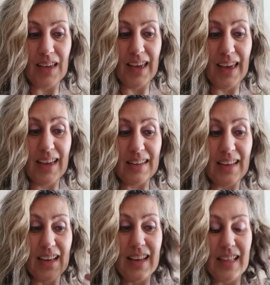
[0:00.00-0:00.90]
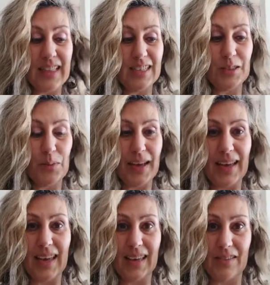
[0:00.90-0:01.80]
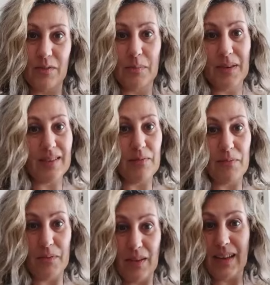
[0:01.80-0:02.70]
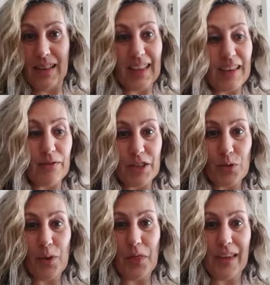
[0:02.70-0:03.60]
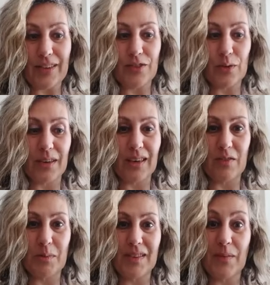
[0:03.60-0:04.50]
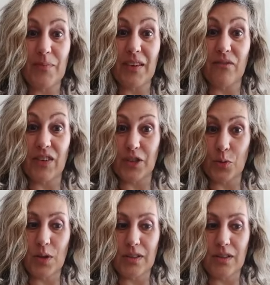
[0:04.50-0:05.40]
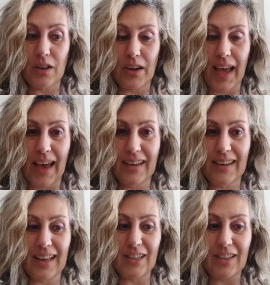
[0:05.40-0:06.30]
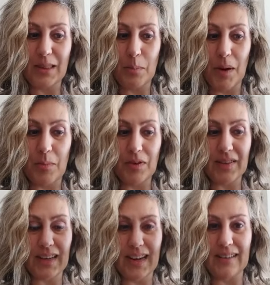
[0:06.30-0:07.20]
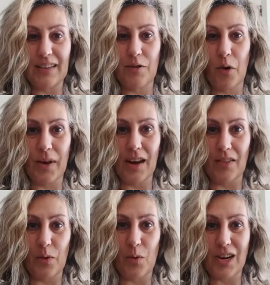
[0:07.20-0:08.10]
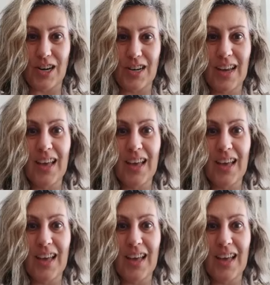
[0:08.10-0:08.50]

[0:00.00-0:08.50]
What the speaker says: And this way it gives, because I like visual things, so it gives me something visual to look at. I look at the bubbles and I zero in on the word,